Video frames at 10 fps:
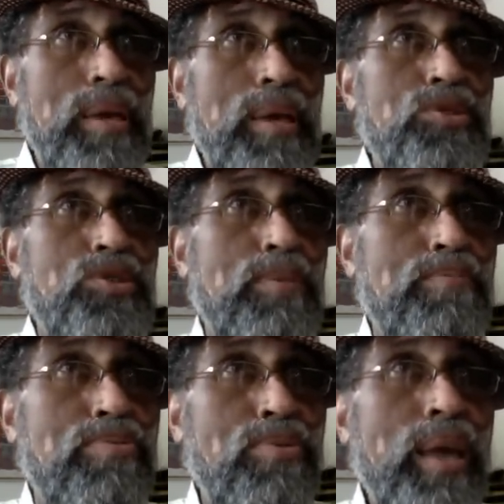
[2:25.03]
is to
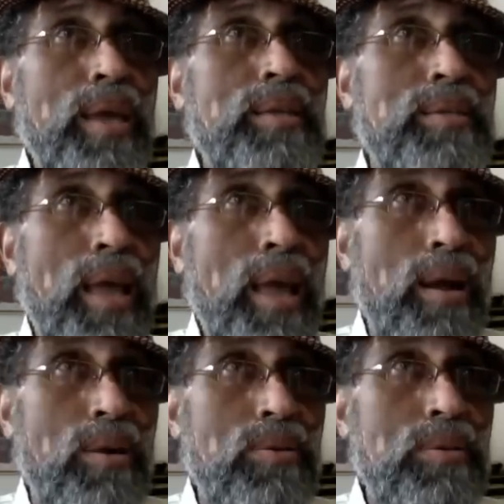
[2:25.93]
break
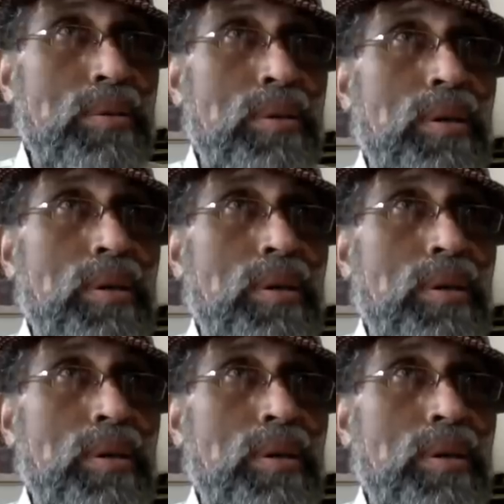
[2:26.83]
down